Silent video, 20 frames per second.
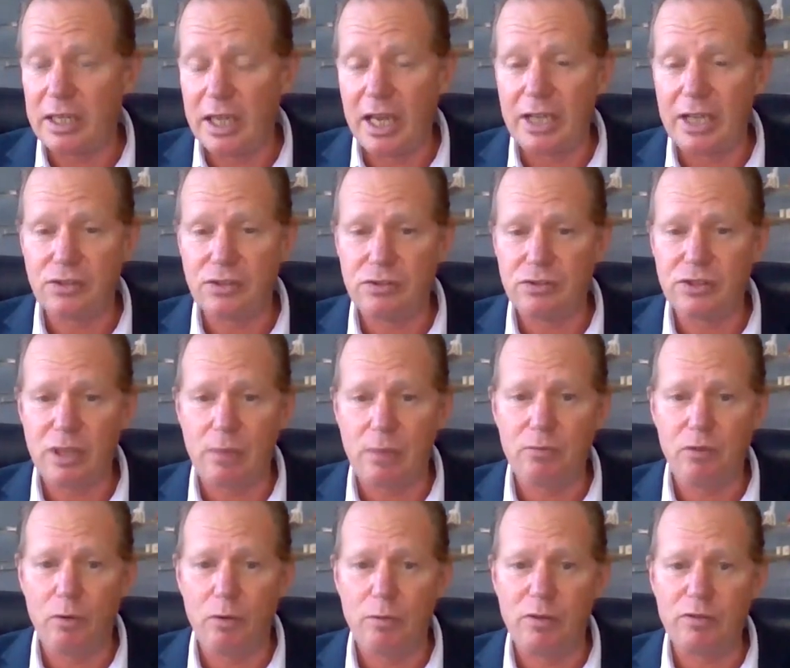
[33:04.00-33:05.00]
the case of
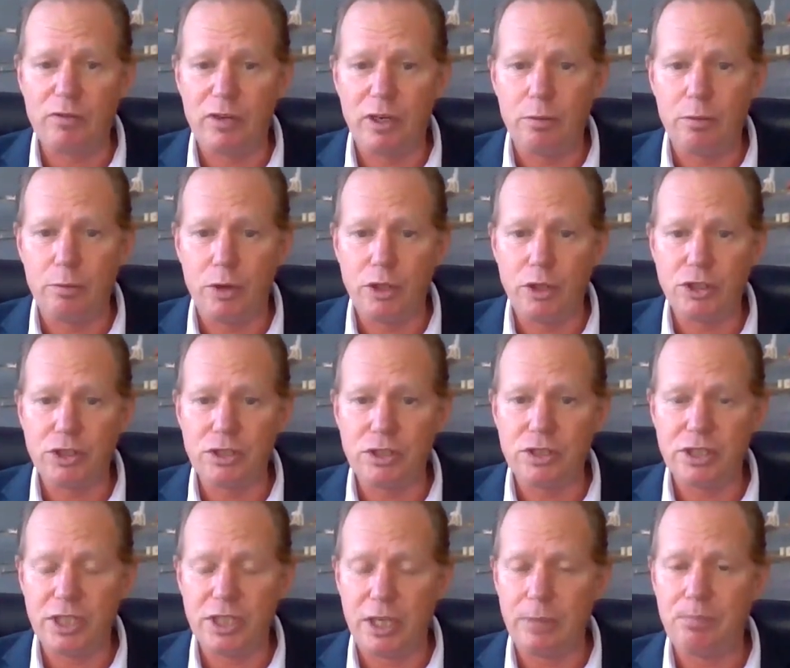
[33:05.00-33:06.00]
some form of an
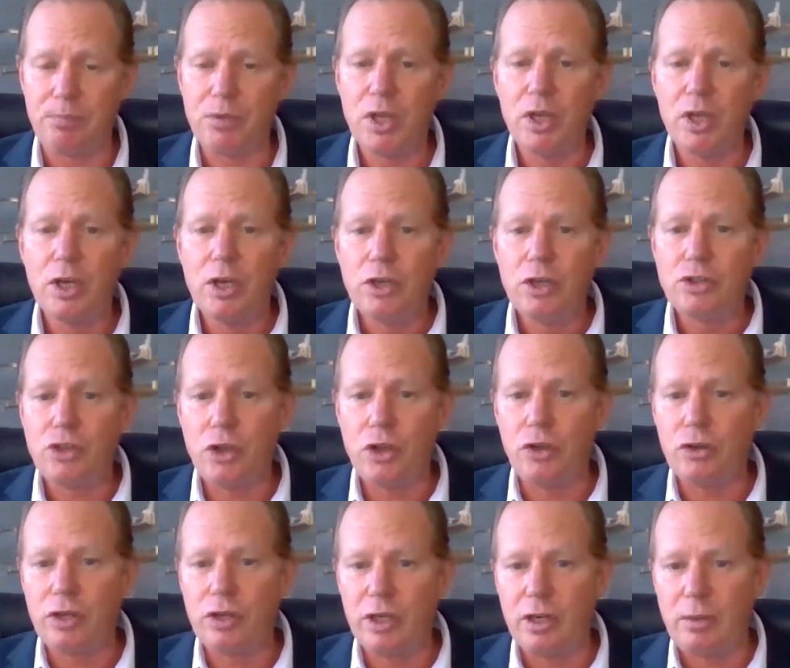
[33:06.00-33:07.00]
emergency. So
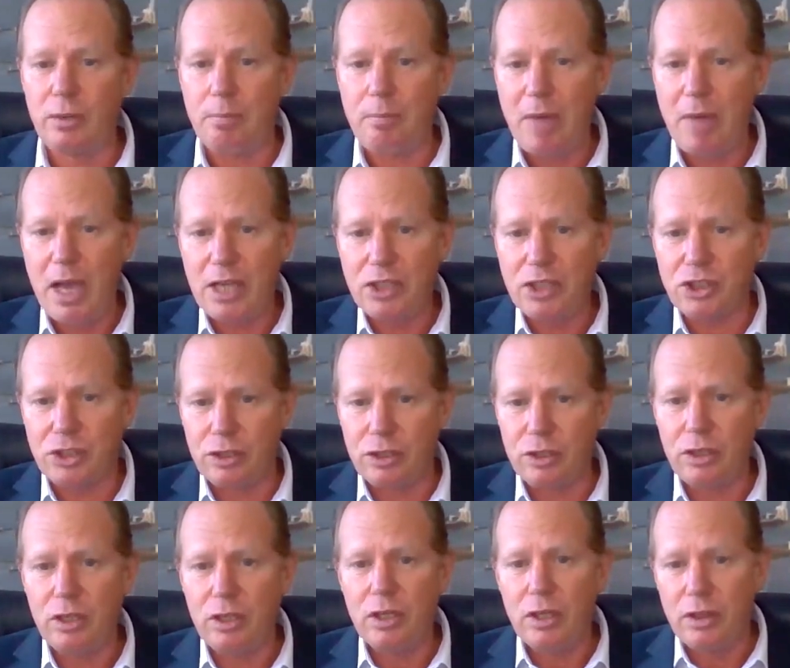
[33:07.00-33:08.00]
you can
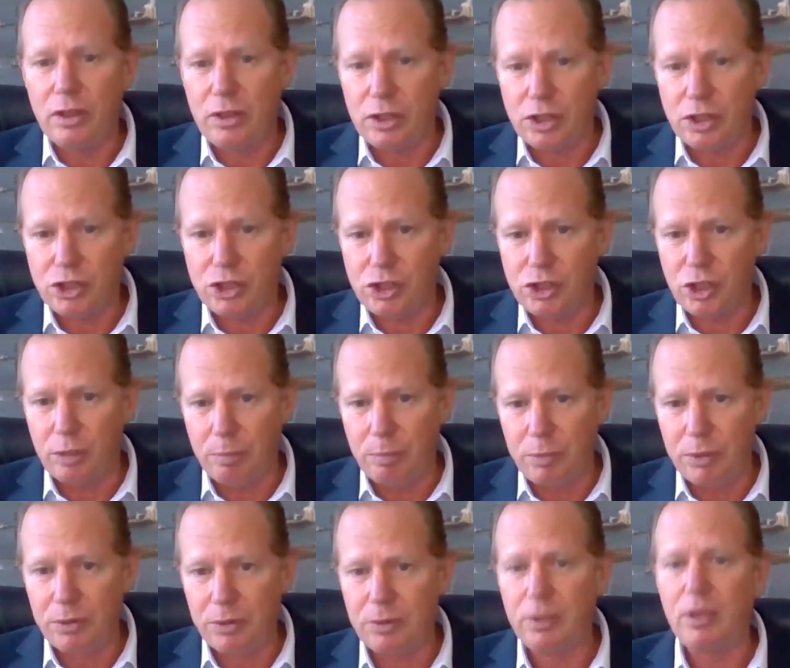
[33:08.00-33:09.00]
imagine the ship
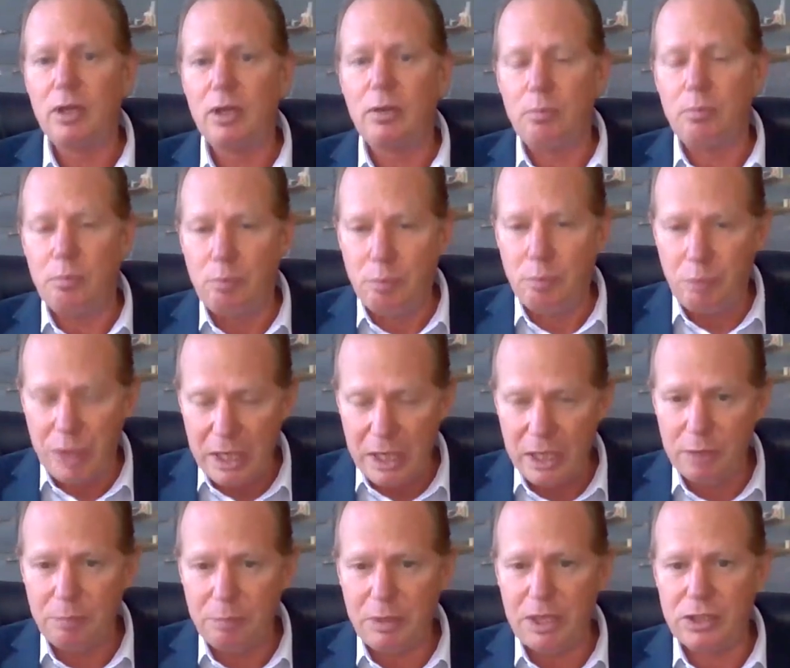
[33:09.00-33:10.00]

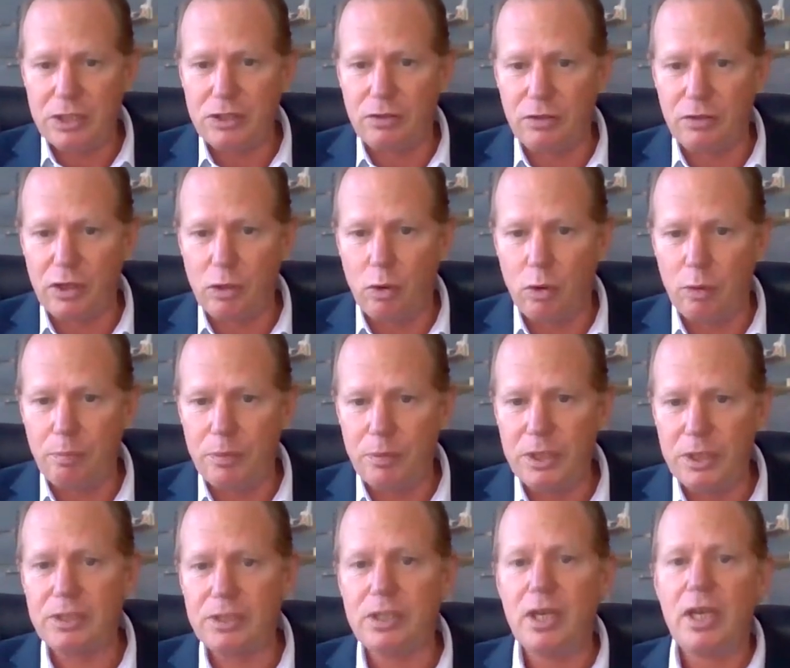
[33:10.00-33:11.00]
being a piece of
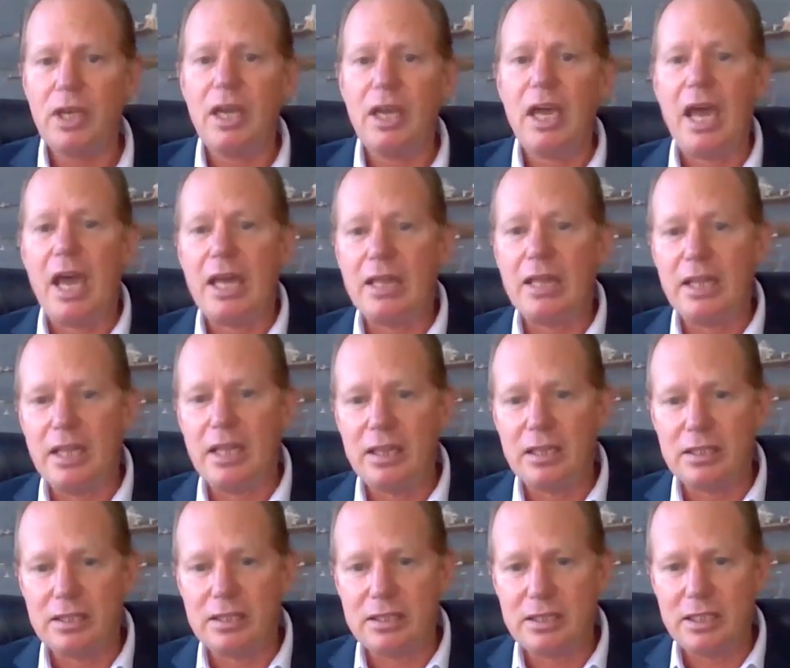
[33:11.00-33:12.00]
equipment and
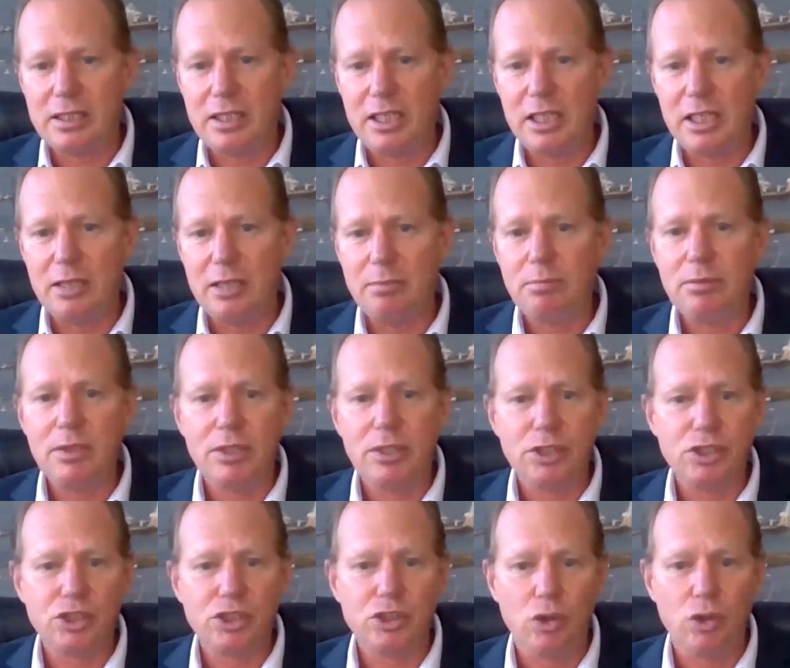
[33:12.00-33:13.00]
then the team
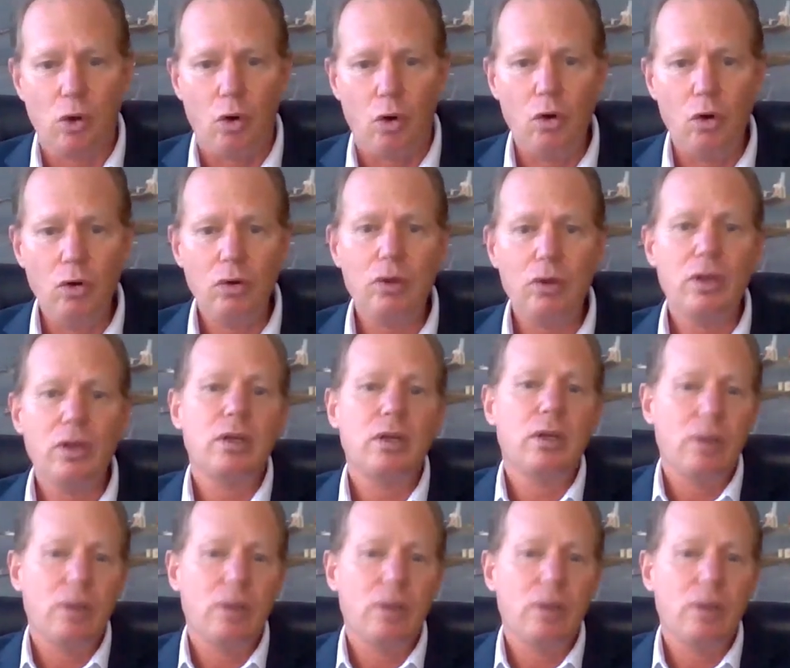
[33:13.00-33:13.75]
ashore